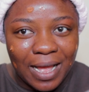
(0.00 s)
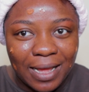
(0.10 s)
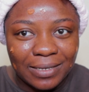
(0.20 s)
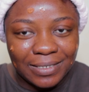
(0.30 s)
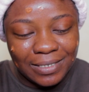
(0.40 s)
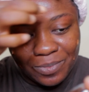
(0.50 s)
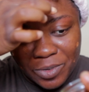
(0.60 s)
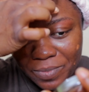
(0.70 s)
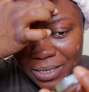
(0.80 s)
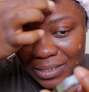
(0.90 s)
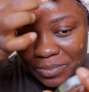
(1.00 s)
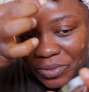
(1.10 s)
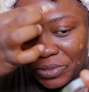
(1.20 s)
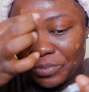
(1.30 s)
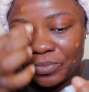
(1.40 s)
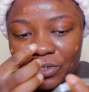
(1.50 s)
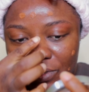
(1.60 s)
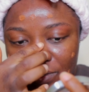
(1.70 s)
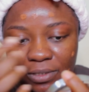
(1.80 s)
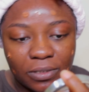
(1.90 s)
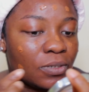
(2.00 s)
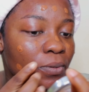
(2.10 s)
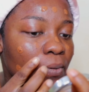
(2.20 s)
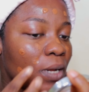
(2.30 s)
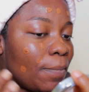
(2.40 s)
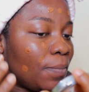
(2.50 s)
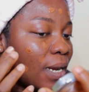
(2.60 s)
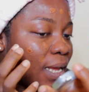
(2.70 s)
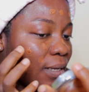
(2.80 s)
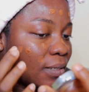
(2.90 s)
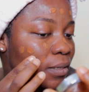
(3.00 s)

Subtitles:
at this moment I'm gonna just apply